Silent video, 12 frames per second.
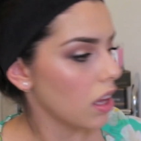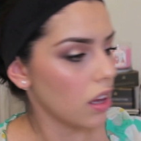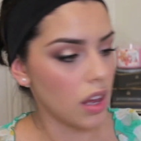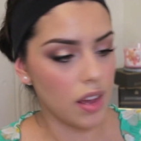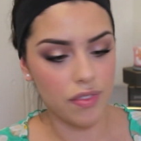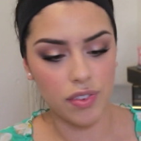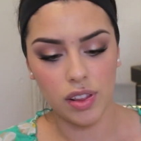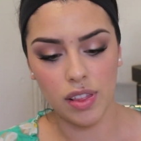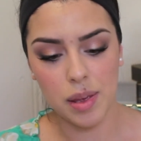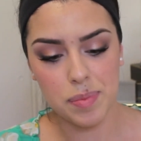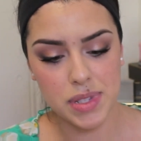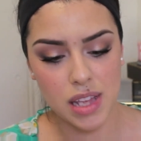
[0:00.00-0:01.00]
Okay, for
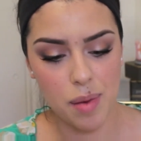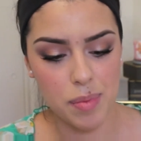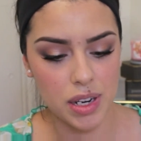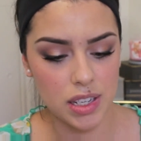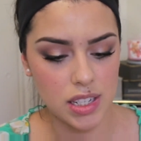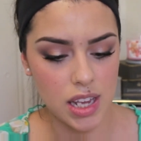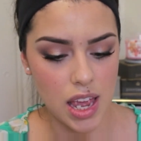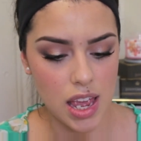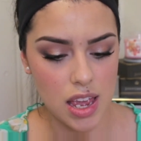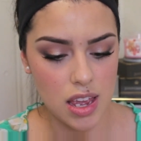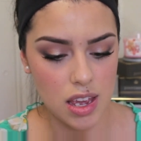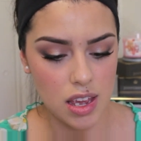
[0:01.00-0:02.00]
lips, I'm going to
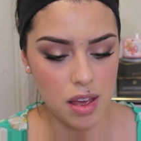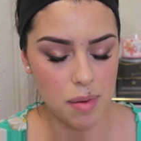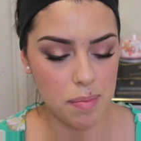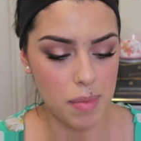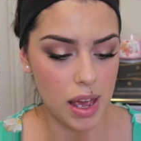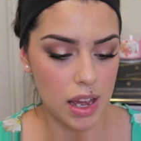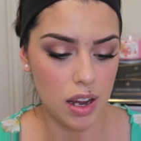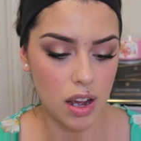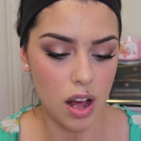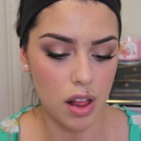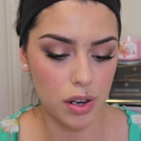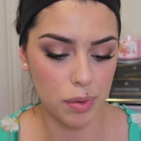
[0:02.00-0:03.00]
take my
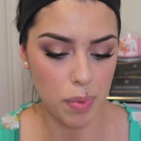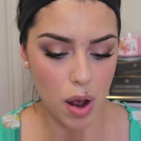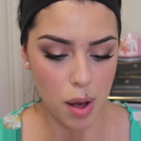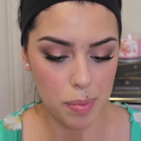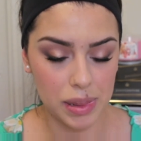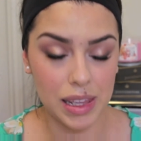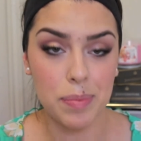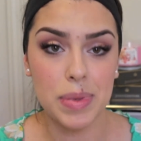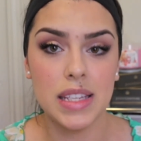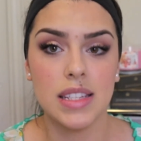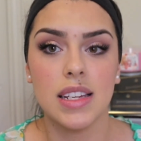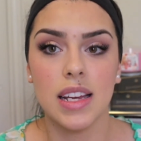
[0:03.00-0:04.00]
ColourPop Lippy
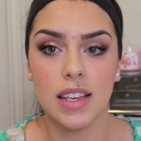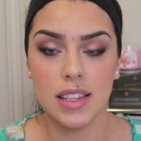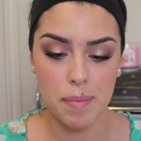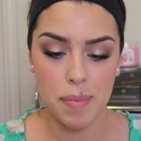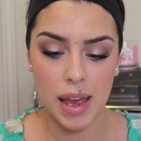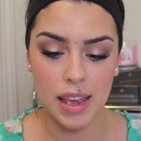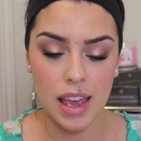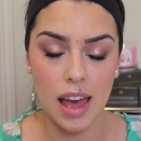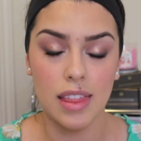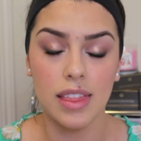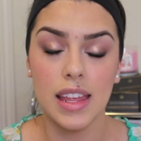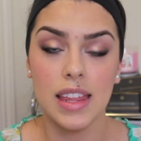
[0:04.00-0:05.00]
Stick by
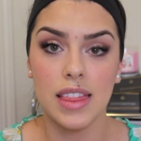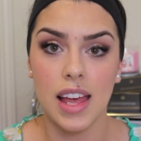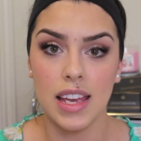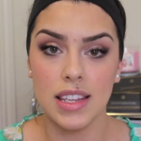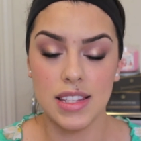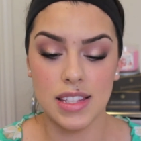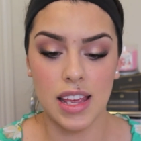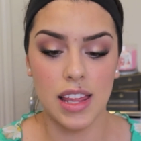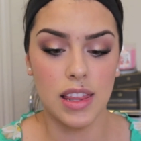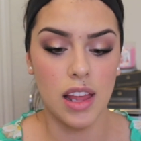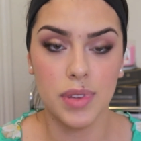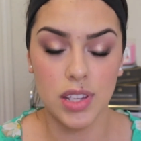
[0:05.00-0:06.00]
Kathleen Lights
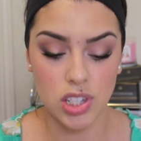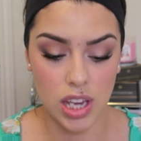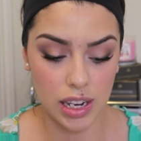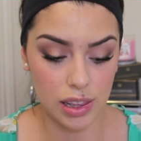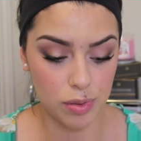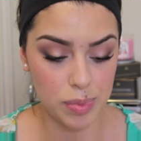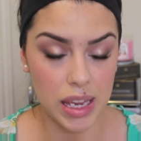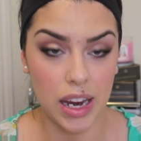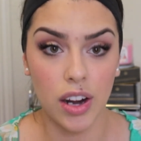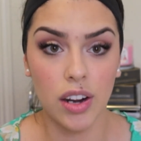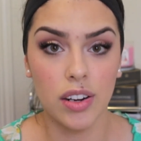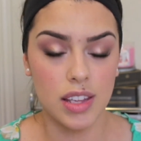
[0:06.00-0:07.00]
in the shade
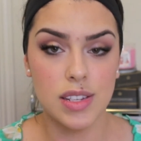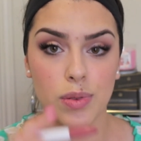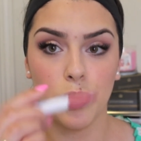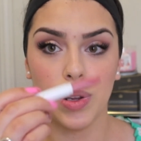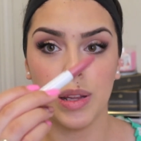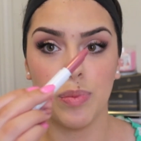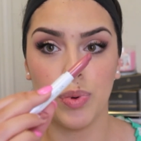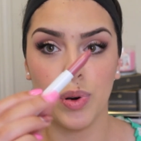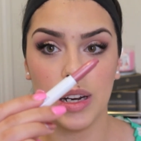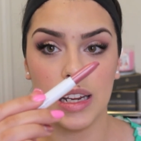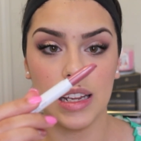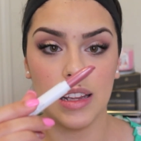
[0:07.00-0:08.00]
Lumiere. It's a really
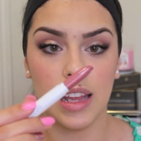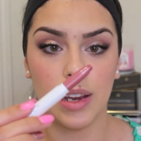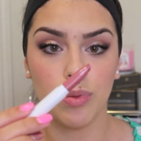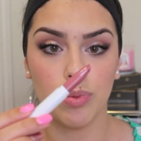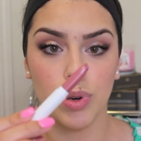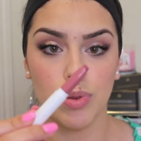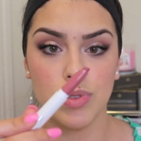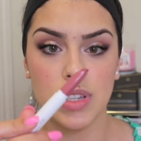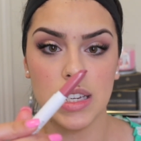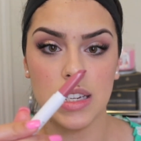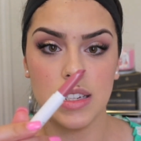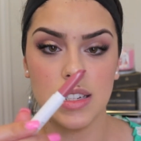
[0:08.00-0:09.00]
pretty, like
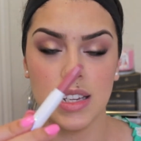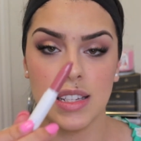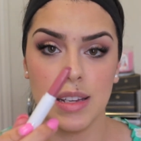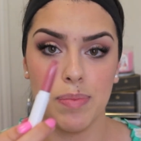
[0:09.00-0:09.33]
rosy, dusty